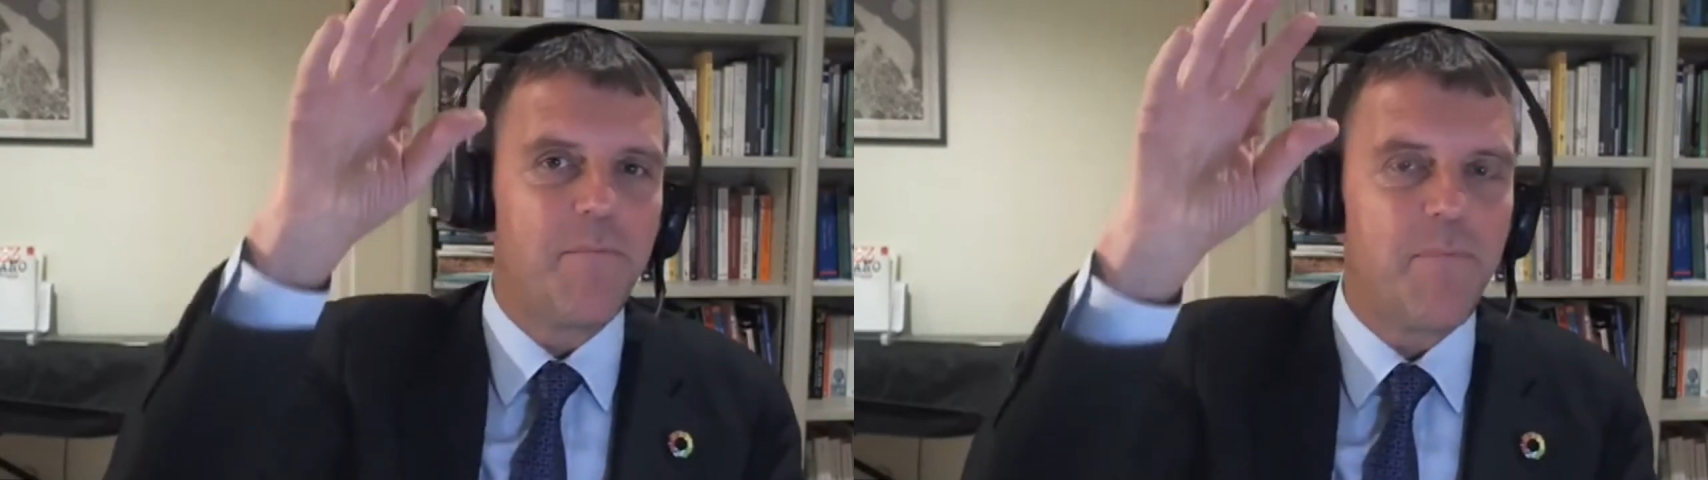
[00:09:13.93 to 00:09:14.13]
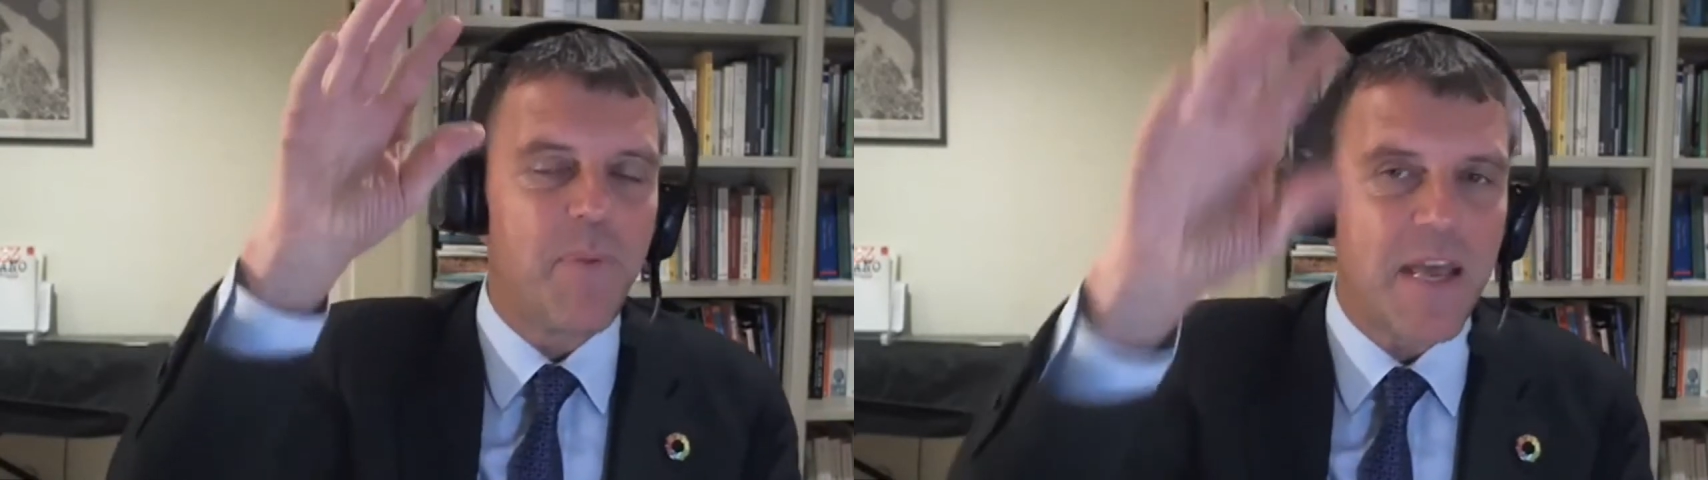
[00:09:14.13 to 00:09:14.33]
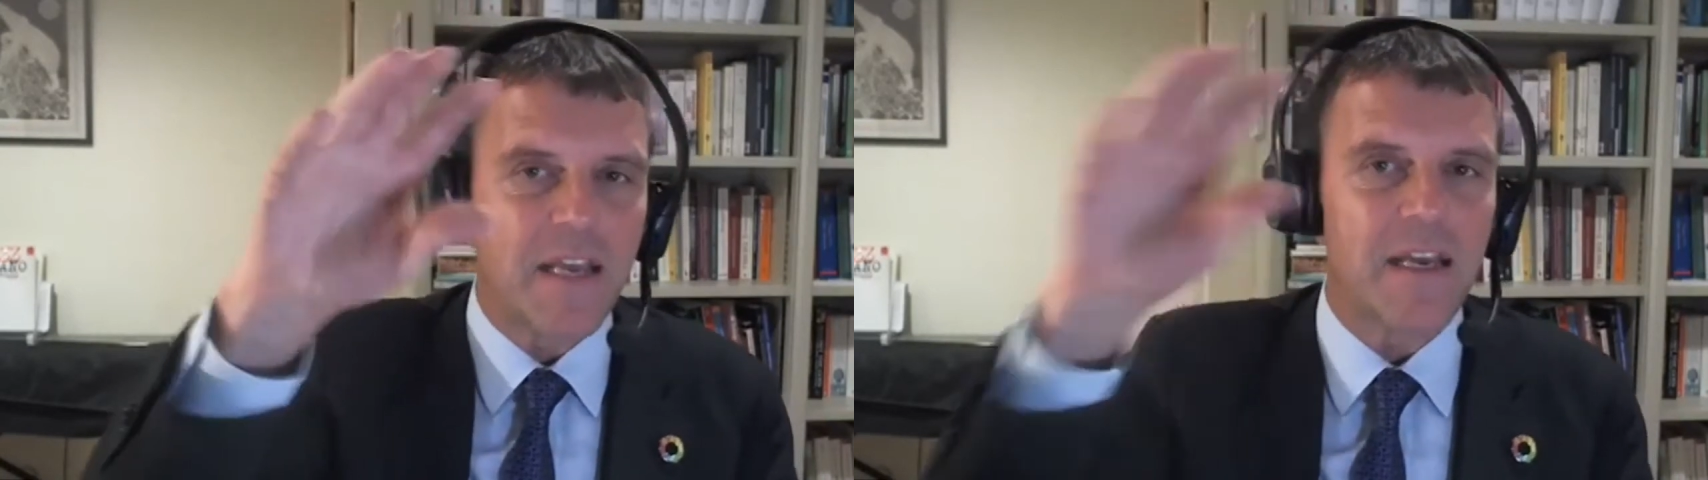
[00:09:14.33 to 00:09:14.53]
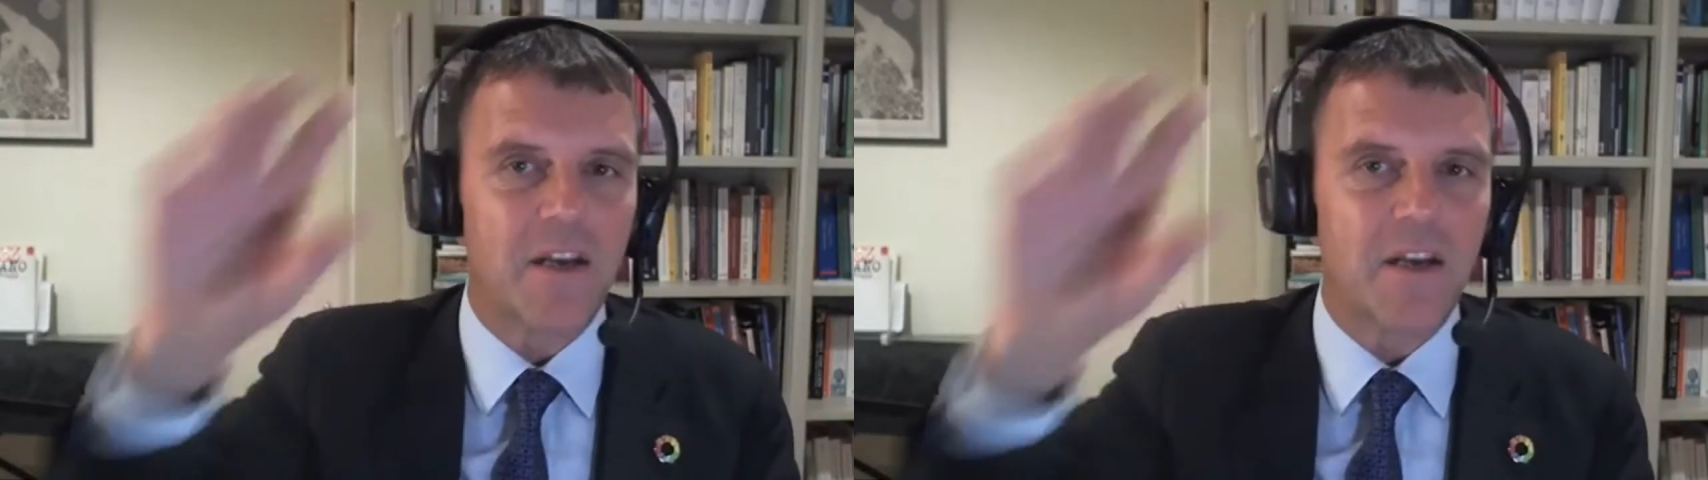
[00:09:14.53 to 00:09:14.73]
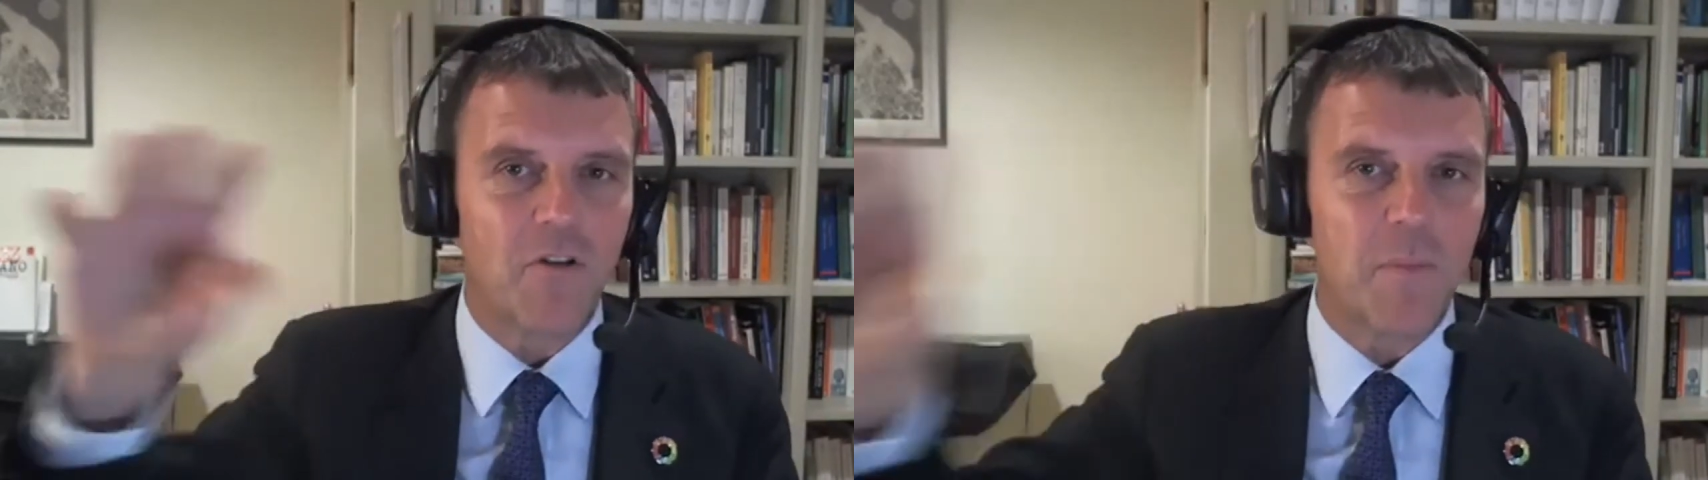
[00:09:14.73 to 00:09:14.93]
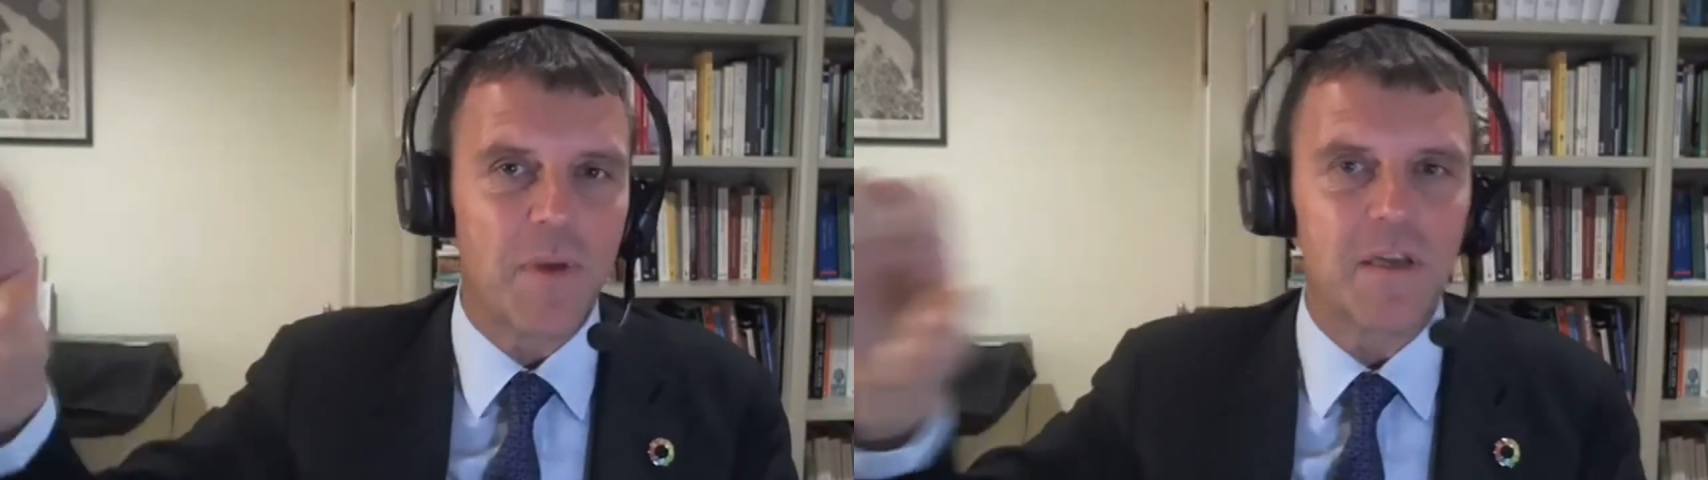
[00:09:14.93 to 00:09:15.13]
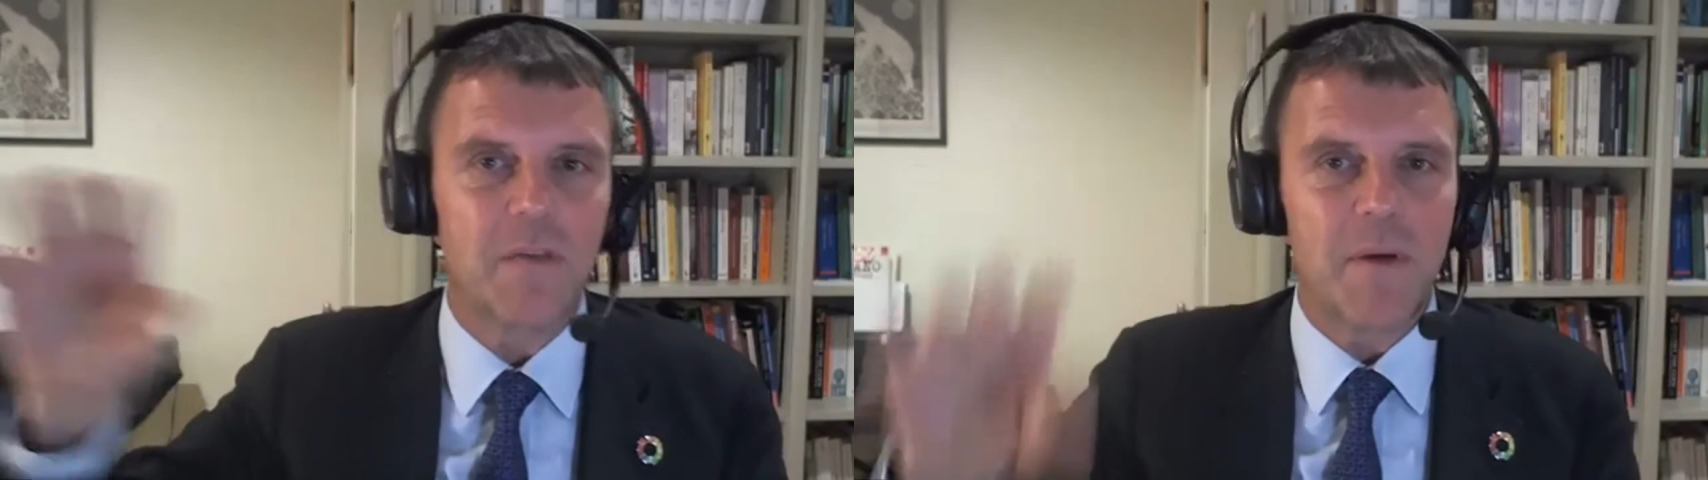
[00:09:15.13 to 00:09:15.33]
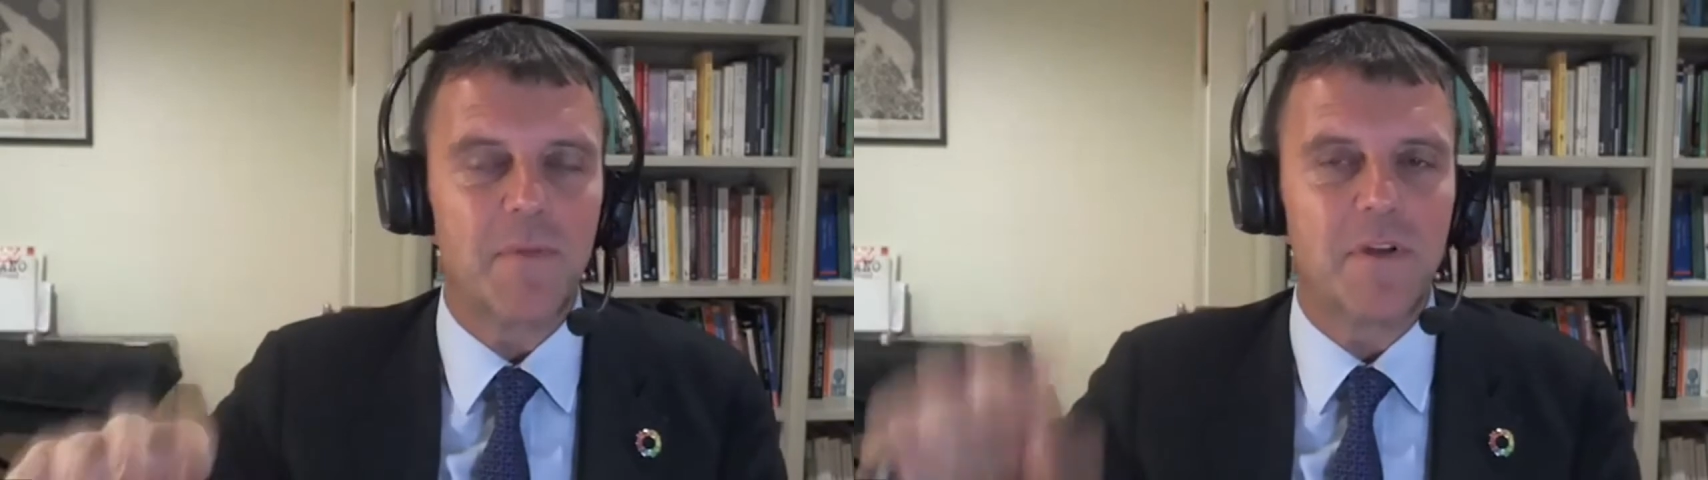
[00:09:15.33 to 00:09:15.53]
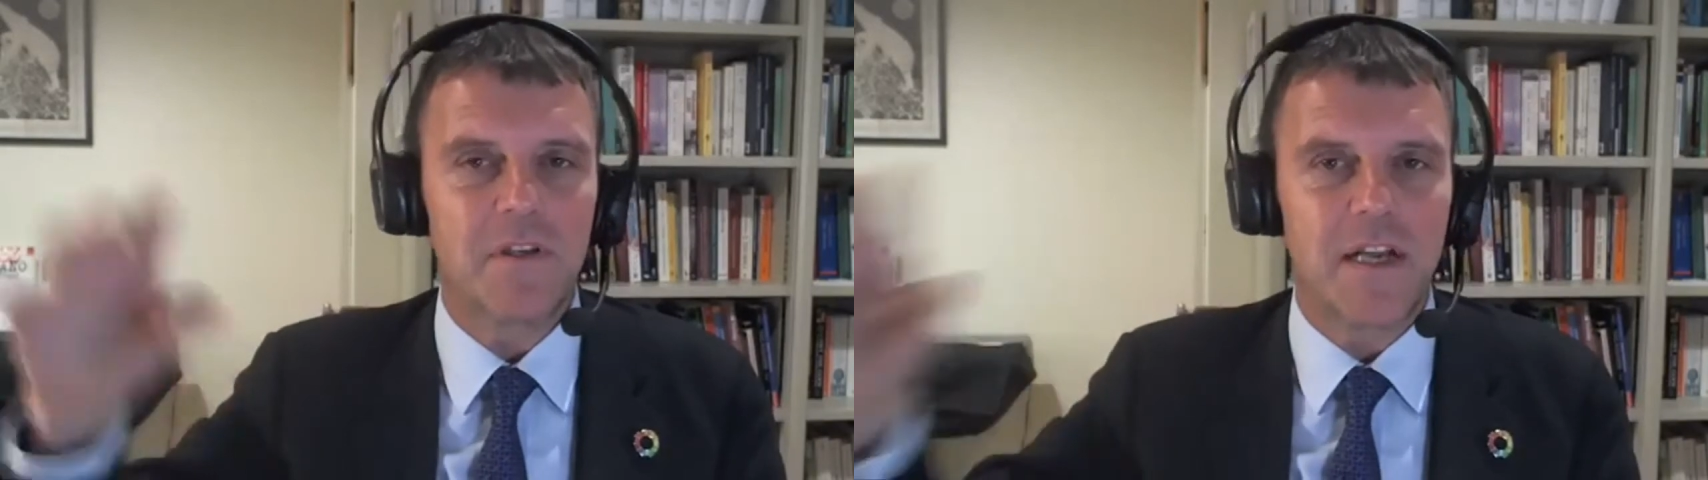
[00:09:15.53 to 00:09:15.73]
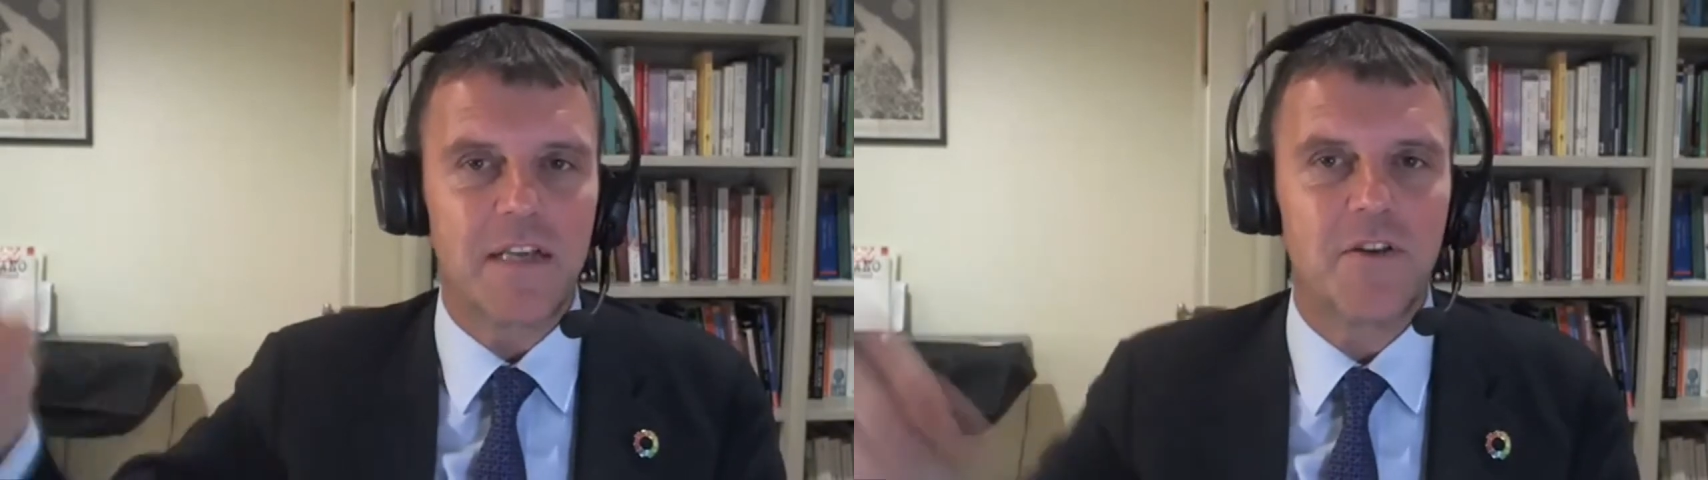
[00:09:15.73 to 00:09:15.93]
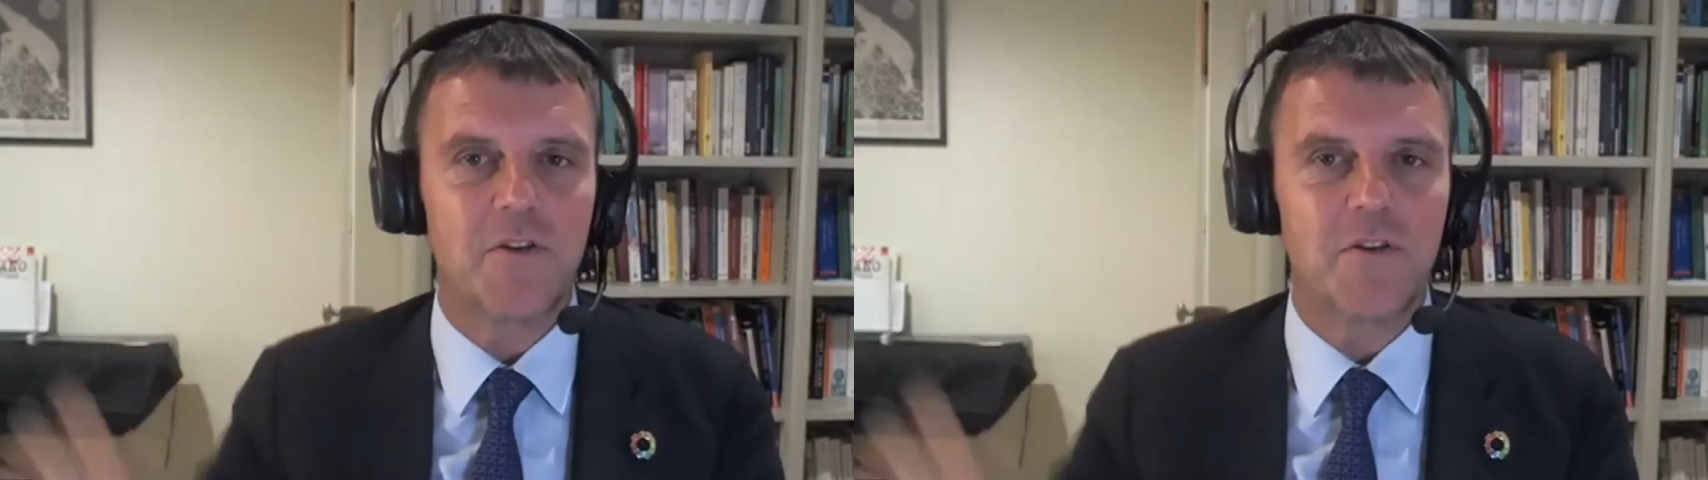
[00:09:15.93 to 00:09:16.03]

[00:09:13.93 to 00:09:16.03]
big economy commitment to net zero